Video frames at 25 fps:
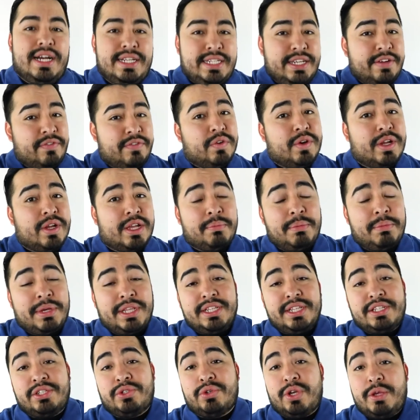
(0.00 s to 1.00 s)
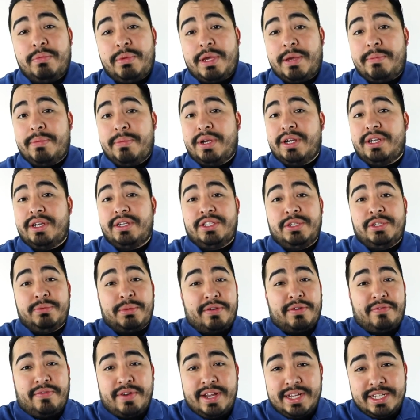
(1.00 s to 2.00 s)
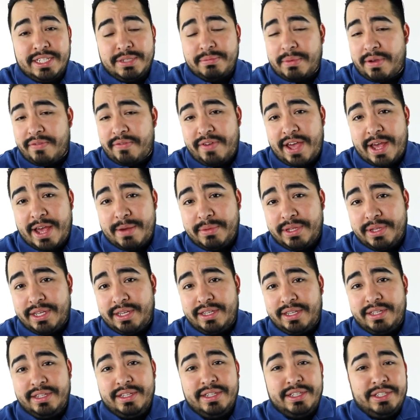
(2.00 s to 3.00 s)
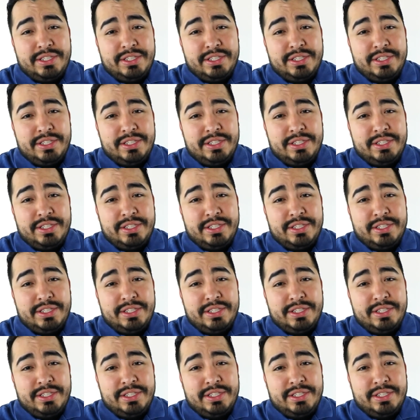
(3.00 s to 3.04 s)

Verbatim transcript: I definitely recommend this toilet paper to my friends, my family,